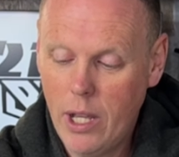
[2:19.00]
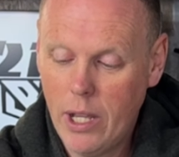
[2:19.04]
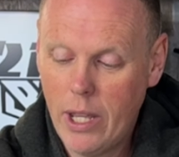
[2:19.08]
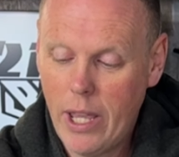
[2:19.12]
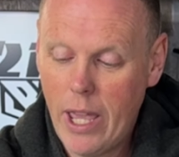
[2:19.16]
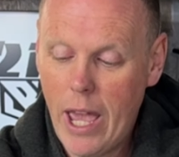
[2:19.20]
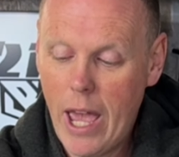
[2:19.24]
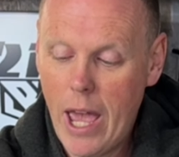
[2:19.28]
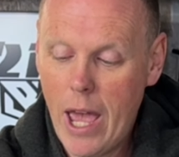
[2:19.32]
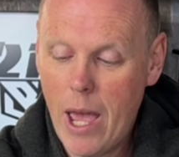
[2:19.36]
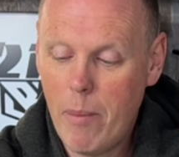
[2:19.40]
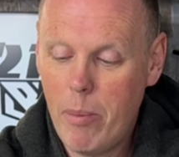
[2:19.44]

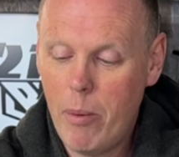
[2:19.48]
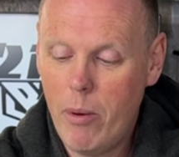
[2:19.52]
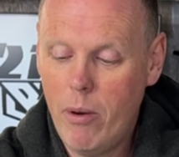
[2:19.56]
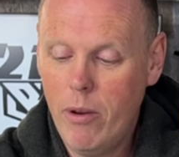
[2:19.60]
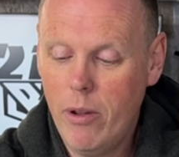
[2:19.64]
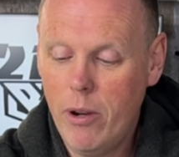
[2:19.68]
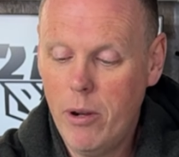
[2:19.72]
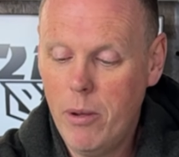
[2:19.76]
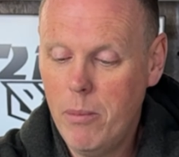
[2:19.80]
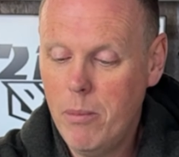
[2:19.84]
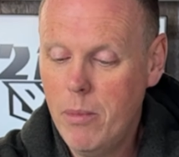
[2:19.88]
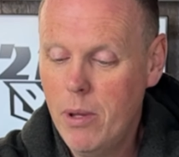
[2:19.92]
cap
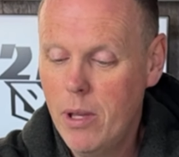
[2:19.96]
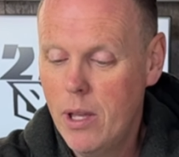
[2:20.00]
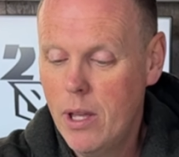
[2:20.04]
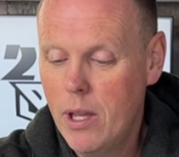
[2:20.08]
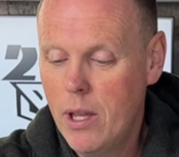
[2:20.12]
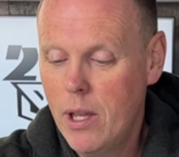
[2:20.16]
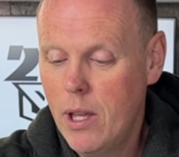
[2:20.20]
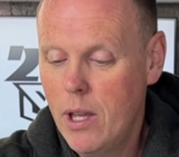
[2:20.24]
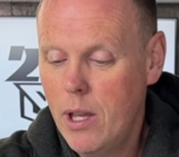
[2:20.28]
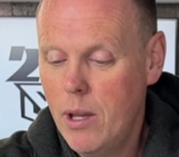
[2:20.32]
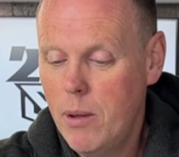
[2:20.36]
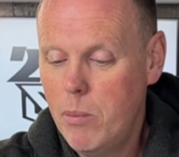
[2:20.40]
on them,
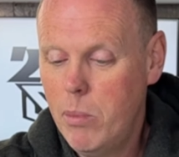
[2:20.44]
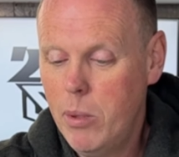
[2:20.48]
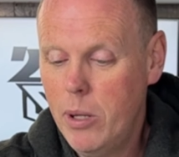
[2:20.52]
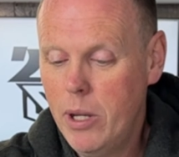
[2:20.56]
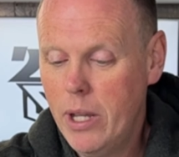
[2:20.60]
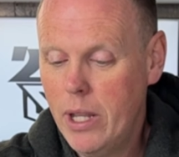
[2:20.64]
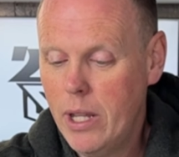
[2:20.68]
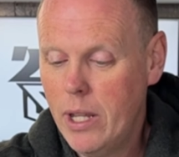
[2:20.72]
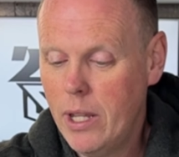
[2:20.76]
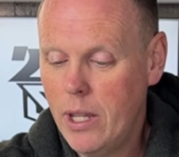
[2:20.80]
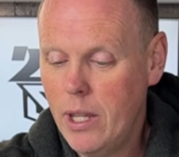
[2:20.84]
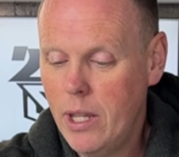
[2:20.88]

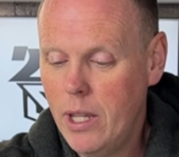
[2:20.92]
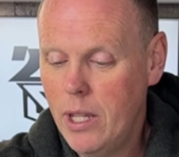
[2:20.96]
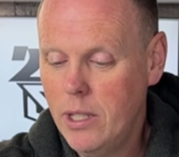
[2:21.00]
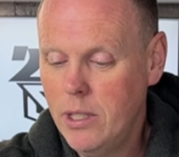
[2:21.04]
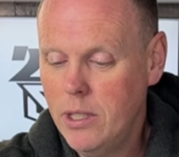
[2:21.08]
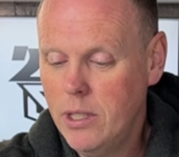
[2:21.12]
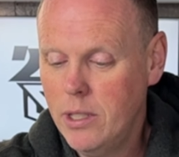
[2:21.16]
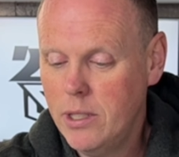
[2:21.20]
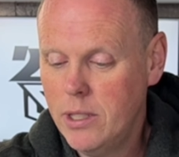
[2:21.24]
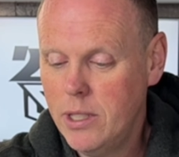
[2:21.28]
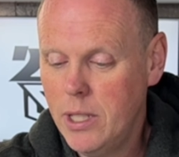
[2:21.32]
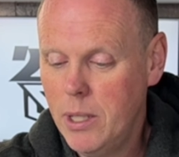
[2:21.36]
but it
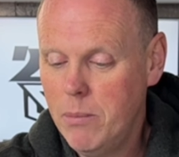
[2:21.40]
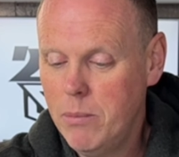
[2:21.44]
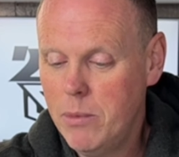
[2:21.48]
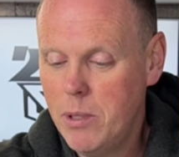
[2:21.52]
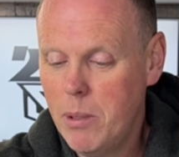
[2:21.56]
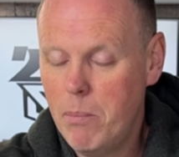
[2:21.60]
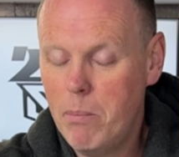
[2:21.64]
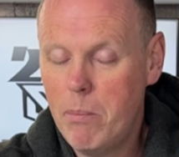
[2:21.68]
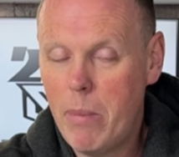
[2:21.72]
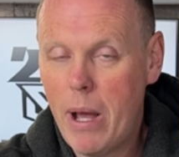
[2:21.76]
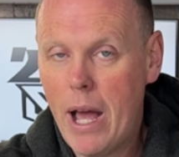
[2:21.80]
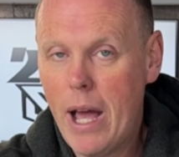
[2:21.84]
just seemed to
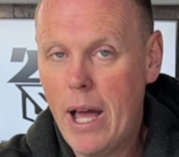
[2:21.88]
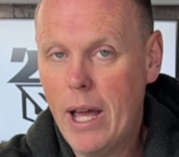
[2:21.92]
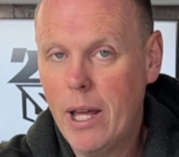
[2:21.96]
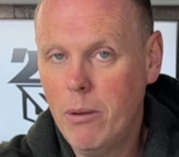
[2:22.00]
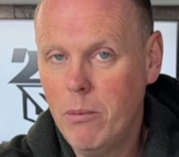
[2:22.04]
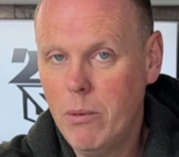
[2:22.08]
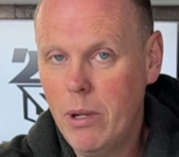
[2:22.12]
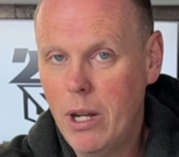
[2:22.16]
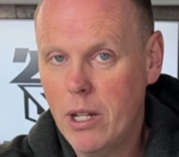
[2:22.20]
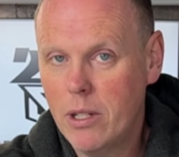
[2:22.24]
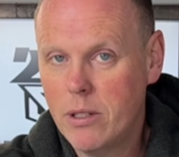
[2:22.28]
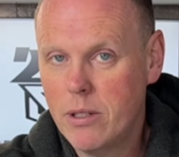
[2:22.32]
bind
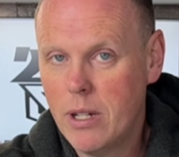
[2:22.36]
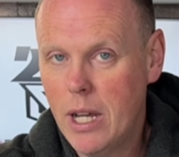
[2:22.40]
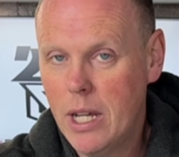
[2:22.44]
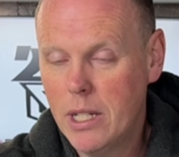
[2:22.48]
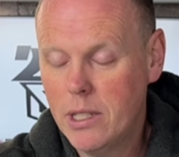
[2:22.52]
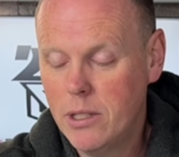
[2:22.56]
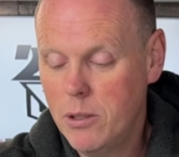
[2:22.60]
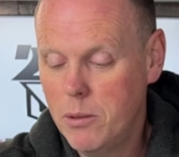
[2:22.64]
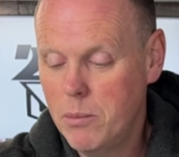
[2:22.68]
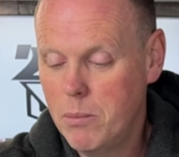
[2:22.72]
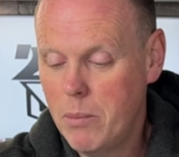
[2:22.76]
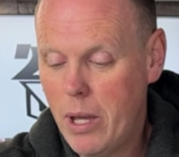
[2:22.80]
when I tried
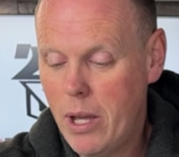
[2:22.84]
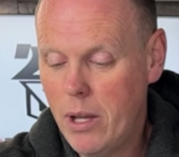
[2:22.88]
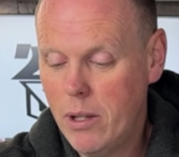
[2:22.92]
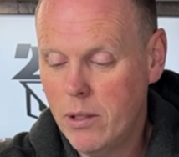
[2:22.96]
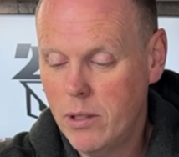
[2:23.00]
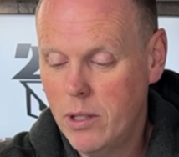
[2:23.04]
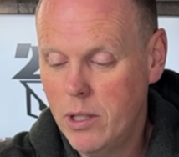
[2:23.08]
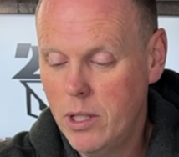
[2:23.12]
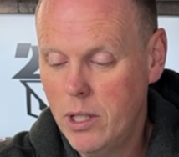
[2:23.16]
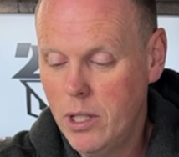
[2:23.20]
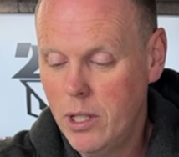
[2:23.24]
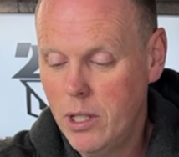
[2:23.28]
to mount
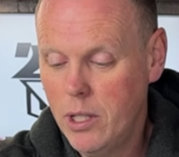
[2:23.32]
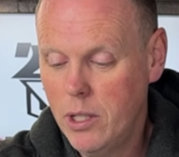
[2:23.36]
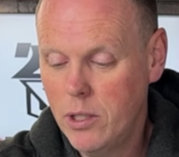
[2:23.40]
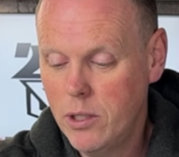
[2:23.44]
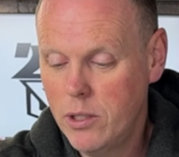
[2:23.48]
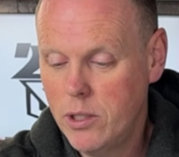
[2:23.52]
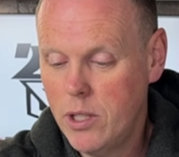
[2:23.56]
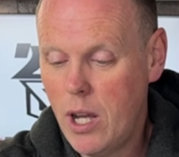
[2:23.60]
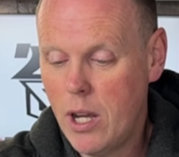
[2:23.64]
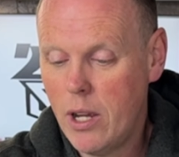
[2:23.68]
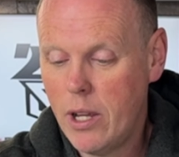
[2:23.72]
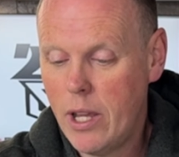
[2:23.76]
the
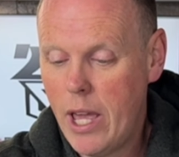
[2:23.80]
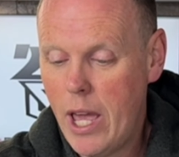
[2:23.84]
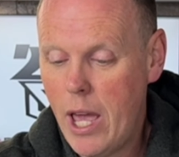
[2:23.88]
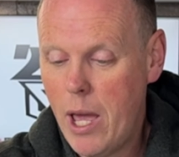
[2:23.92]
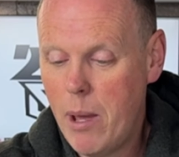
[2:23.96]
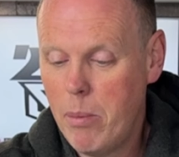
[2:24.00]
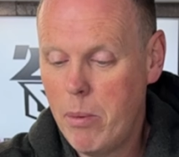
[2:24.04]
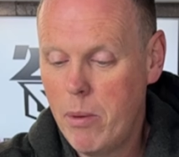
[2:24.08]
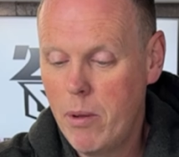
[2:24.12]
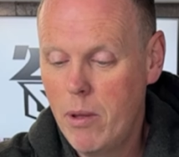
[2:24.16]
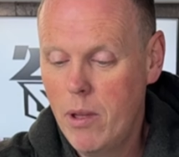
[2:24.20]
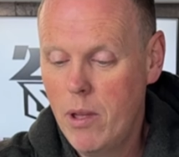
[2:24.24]
shock
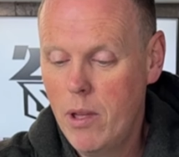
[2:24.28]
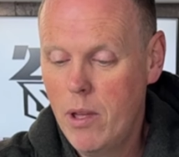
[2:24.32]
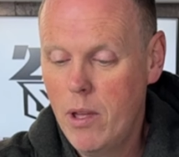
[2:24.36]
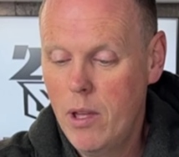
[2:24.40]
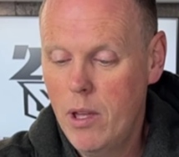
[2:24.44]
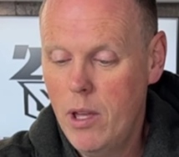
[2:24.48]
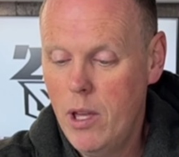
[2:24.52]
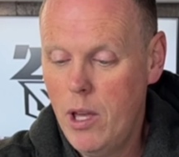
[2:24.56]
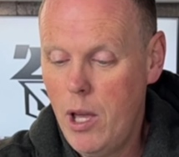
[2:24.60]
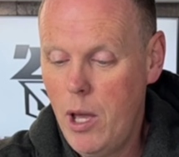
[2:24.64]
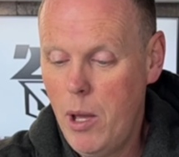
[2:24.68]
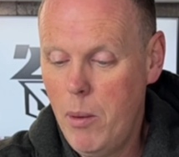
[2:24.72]
cap
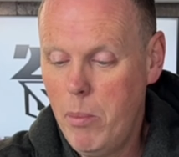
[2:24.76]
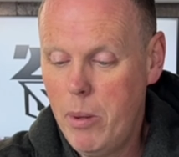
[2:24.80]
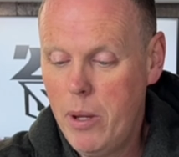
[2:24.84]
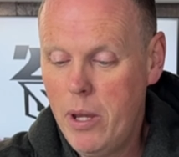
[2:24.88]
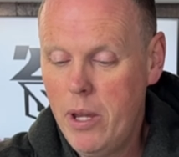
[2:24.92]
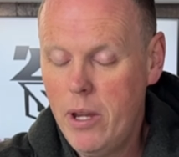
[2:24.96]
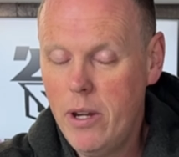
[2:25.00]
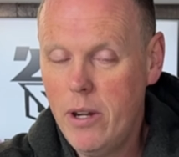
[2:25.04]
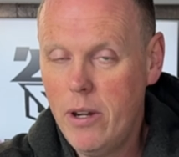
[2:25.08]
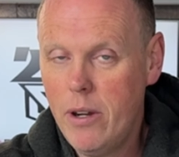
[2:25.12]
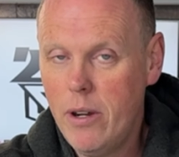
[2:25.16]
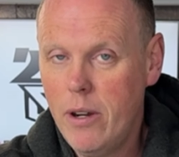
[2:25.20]
up
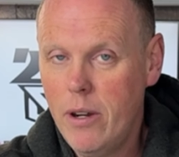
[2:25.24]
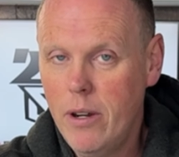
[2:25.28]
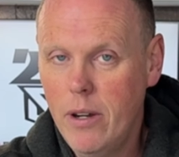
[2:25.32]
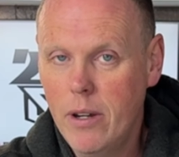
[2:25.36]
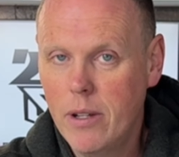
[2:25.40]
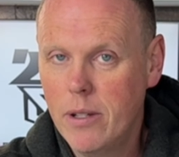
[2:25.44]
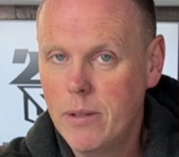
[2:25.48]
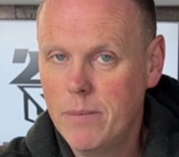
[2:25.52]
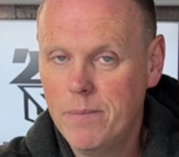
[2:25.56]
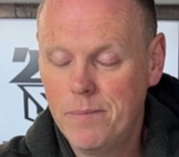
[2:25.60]
here.